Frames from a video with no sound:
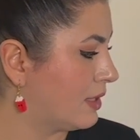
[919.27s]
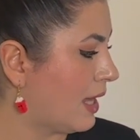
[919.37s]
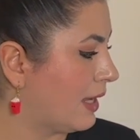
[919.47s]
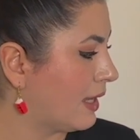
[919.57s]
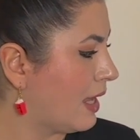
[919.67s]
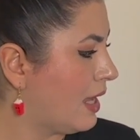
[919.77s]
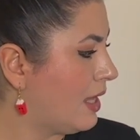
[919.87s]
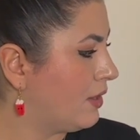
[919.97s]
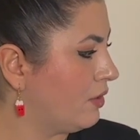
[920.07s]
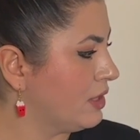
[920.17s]
Like,
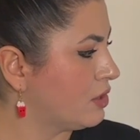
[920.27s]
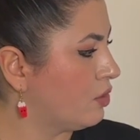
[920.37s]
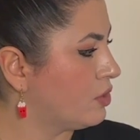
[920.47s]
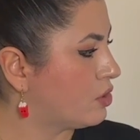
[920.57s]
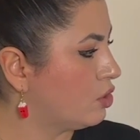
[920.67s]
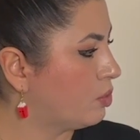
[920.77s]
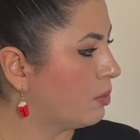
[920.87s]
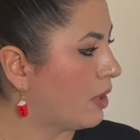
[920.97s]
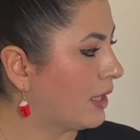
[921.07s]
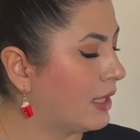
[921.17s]
there is no
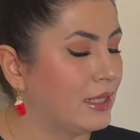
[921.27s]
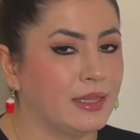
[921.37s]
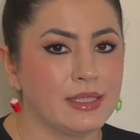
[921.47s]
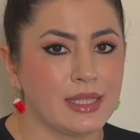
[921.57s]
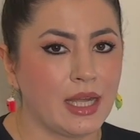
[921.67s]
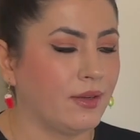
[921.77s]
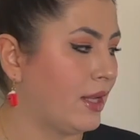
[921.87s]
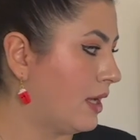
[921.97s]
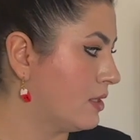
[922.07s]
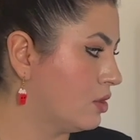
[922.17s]
supermarket in this
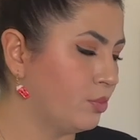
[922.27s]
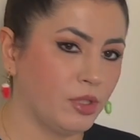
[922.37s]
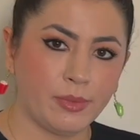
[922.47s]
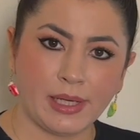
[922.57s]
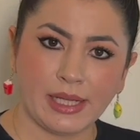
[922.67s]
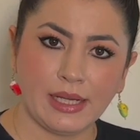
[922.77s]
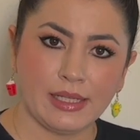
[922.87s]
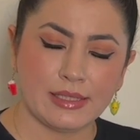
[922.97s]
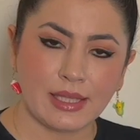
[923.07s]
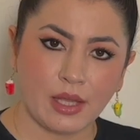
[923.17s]
area. Supermarket
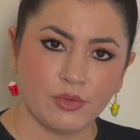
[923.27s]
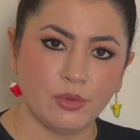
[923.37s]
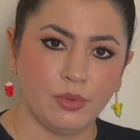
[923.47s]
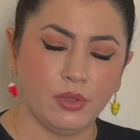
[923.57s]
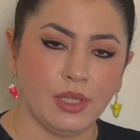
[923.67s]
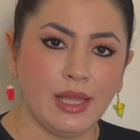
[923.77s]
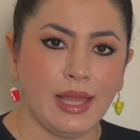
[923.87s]
is countable.